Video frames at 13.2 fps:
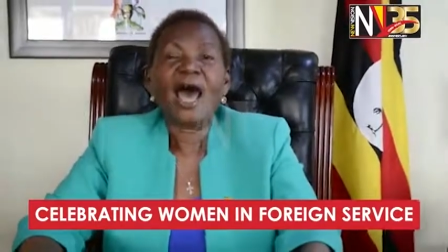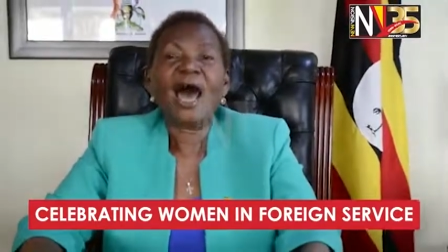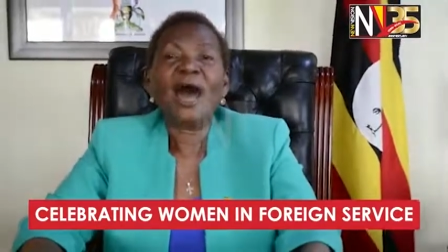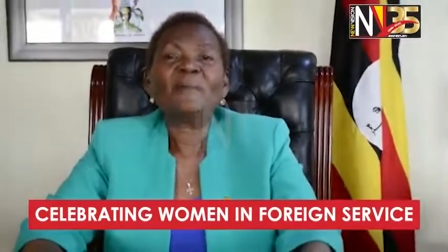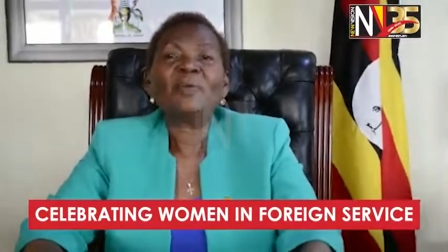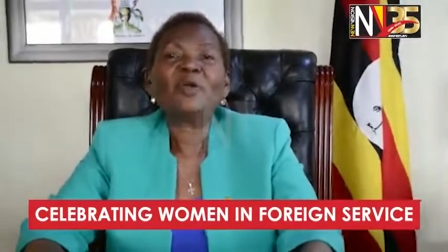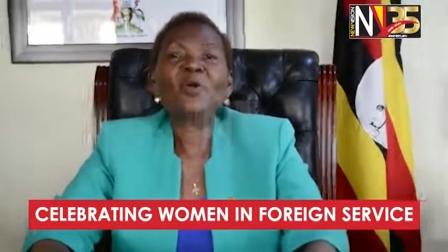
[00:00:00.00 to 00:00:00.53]

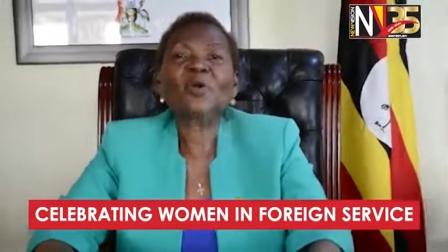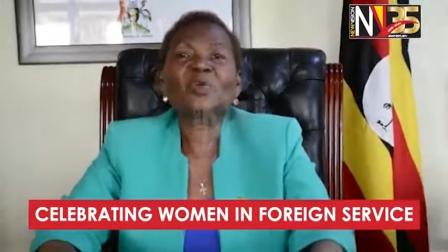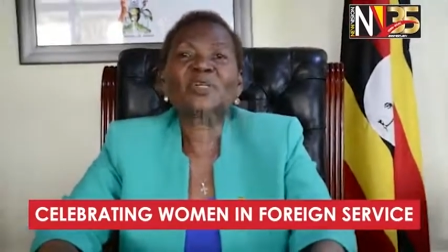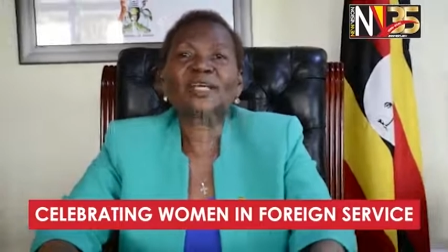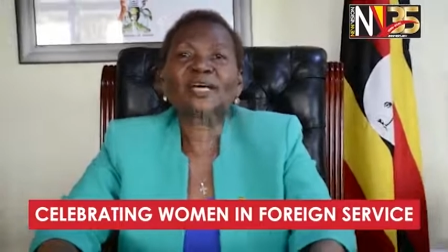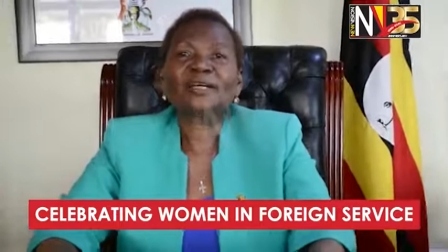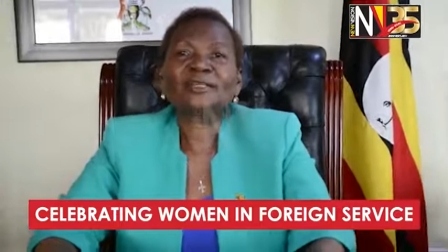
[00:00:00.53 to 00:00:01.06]
I'm a
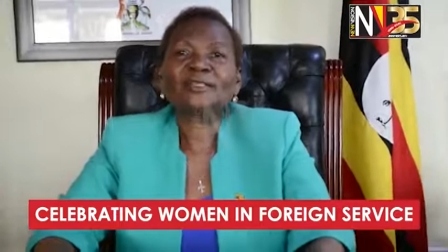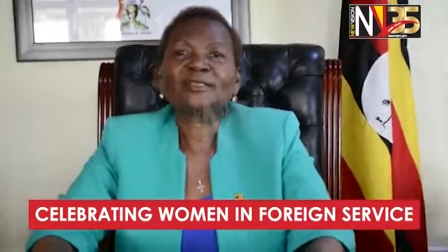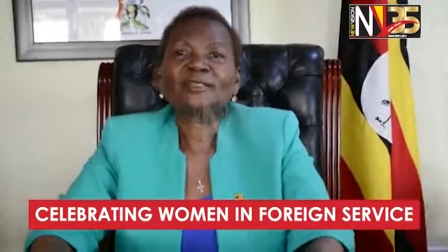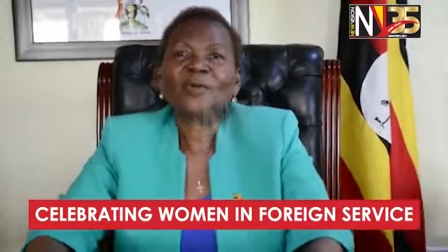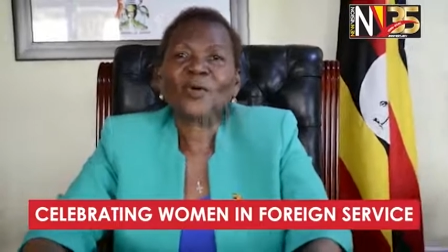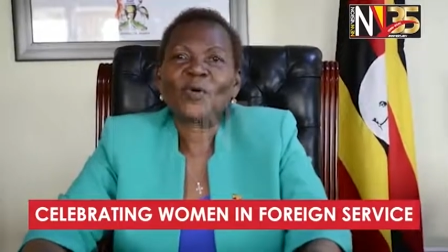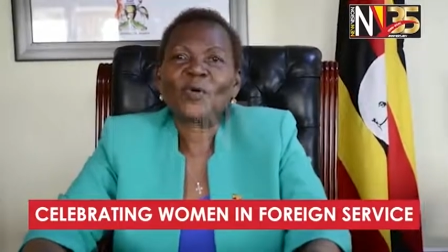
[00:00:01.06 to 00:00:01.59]
holder
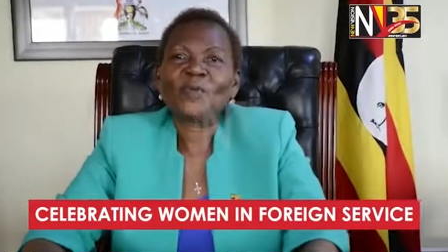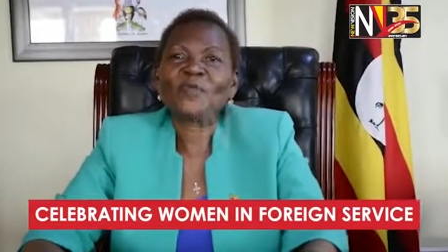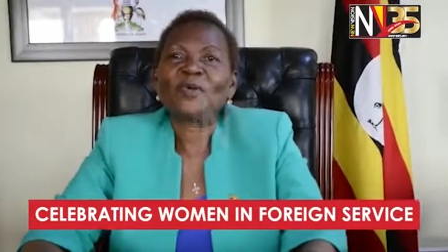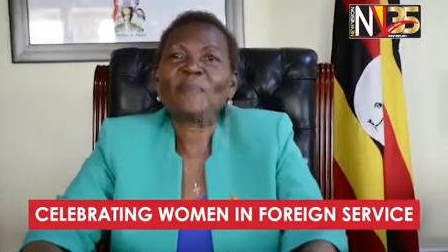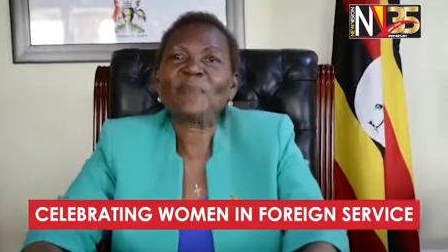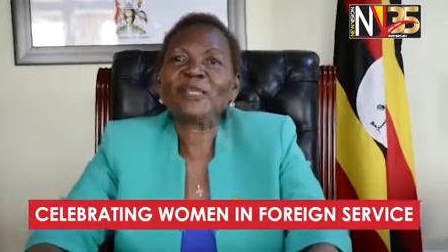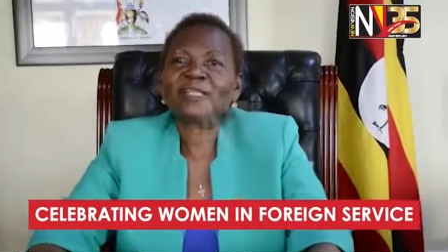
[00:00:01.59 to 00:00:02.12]

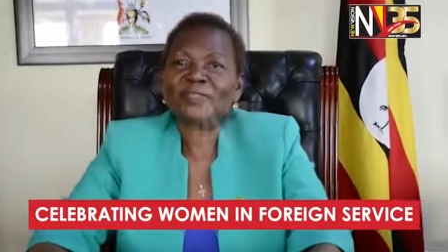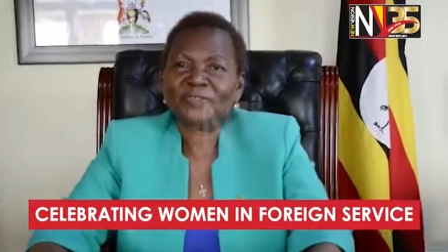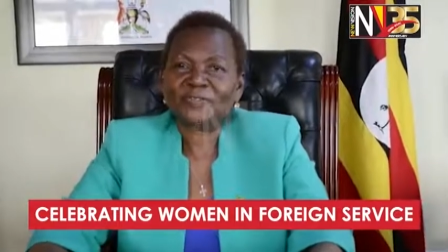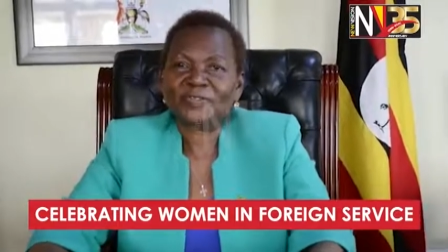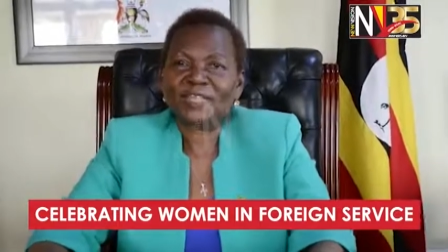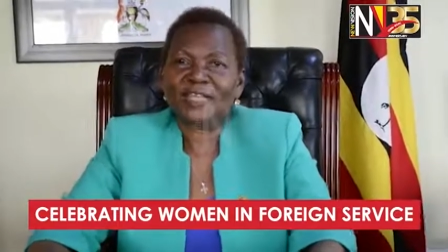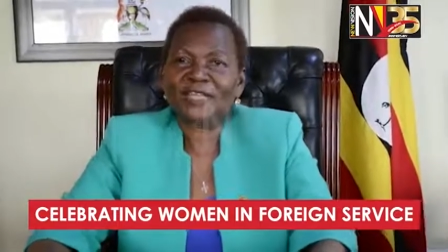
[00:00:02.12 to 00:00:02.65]
of a Bachelor
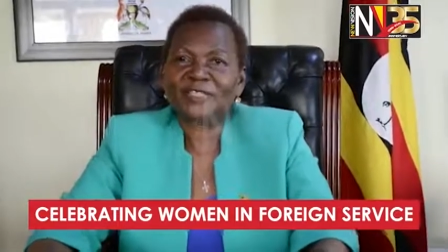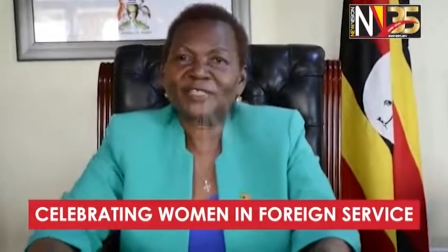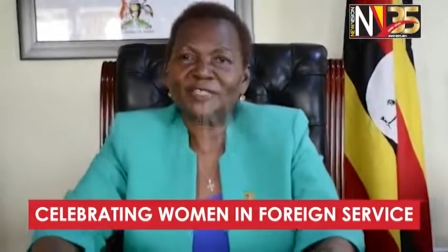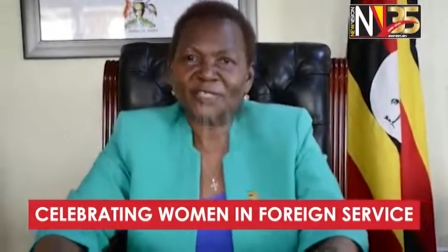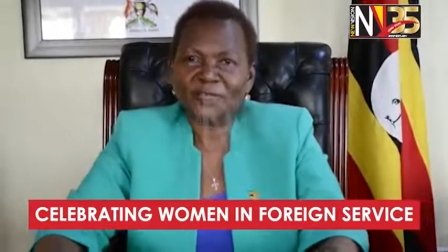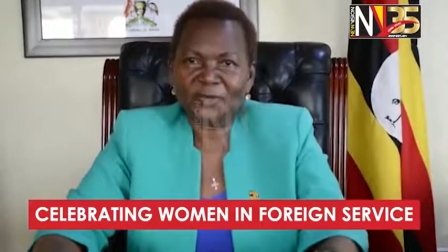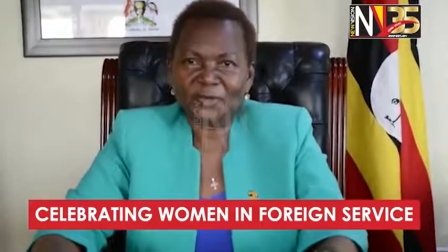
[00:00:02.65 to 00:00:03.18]
of Science
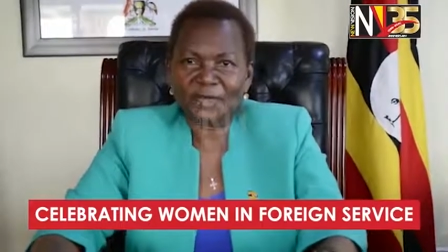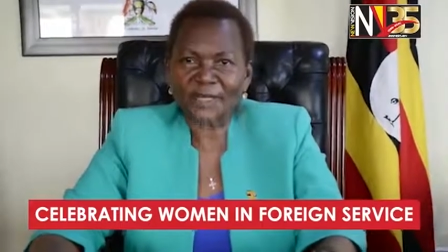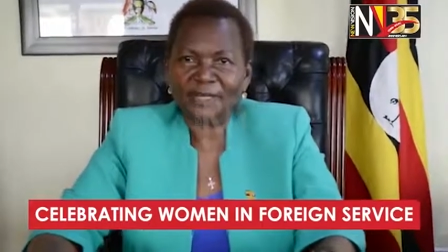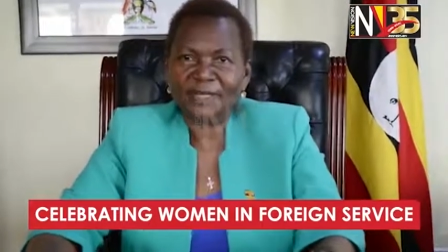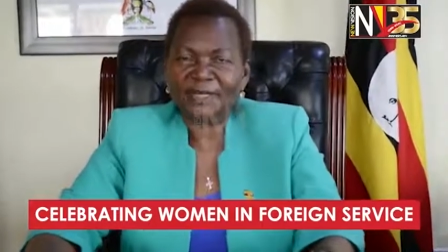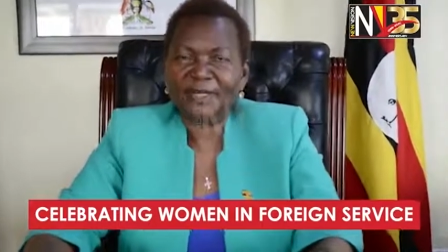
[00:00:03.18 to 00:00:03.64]
degree